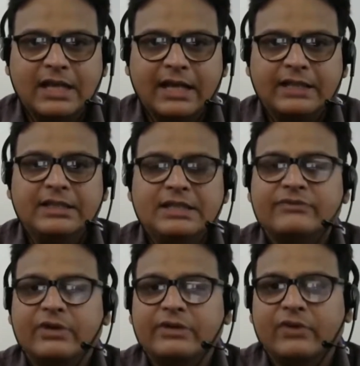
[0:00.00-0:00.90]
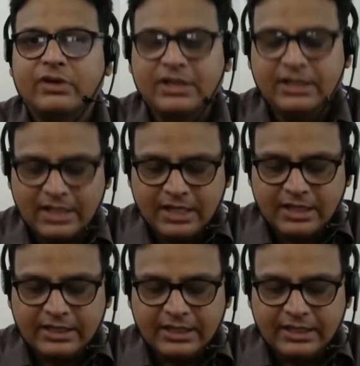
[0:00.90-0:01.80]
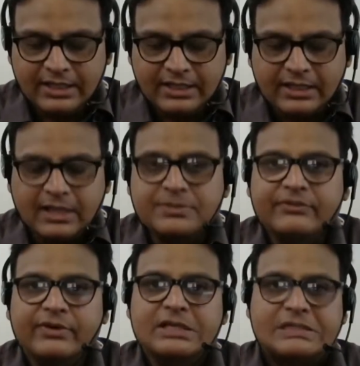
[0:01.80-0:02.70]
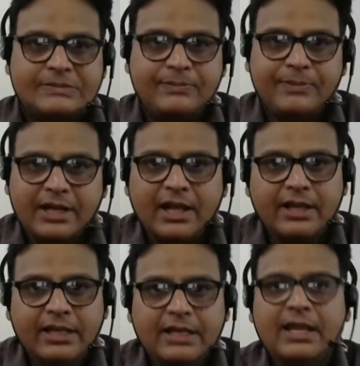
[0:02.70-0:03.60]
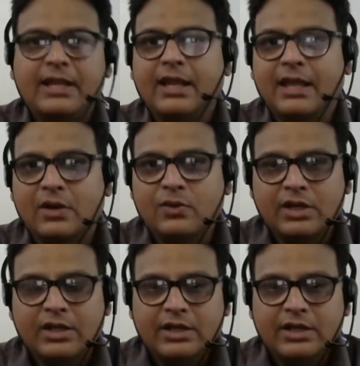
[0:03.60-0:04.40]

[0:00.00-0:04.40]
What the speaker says: and these 140 teleclubs were spread in and around